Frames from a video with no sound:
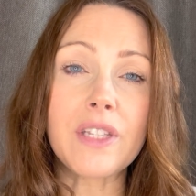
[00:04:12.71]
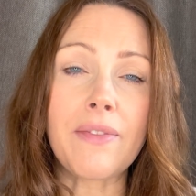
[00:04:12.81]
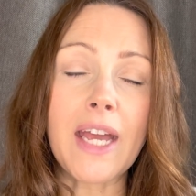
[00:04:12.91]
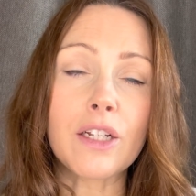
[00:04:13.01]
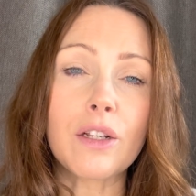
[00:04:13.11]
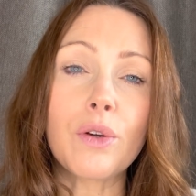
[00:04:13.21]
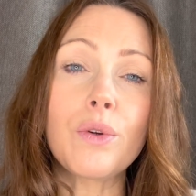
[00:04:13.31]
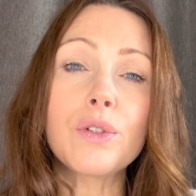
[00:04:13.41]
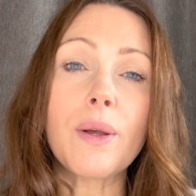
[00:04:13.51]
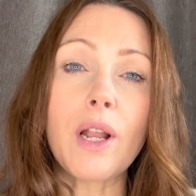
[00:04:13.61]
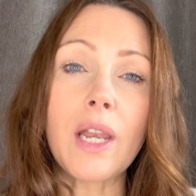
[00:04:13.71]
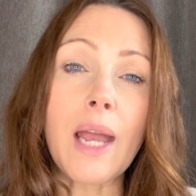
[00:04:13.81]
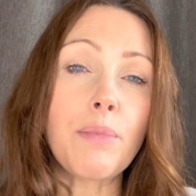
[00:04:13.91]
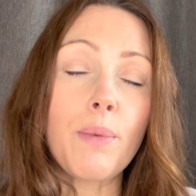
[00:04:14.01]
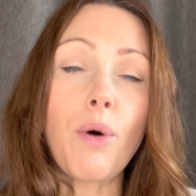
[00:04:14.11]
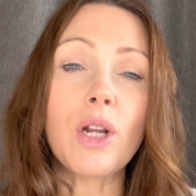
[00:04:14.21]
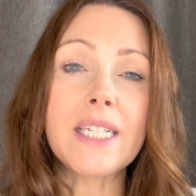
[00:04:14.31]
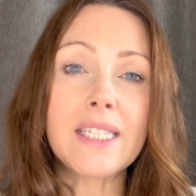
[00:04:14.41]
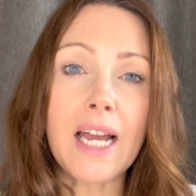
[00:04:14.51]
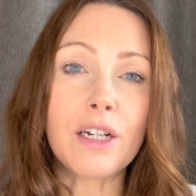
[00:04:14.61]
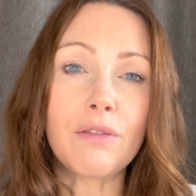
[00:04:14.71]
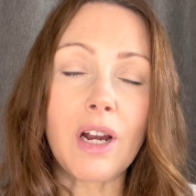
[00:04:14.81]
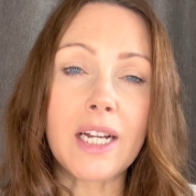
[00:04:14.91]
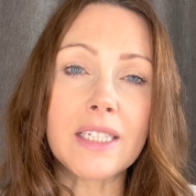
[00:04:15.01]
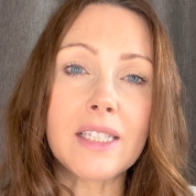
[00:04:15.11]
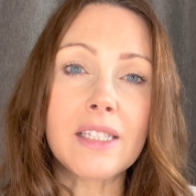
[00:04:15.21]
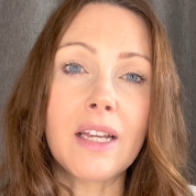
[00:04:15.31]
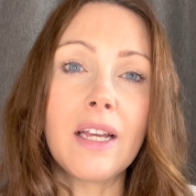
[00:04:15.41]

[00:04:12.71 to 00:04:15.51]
and they're called lipopolysaccharides.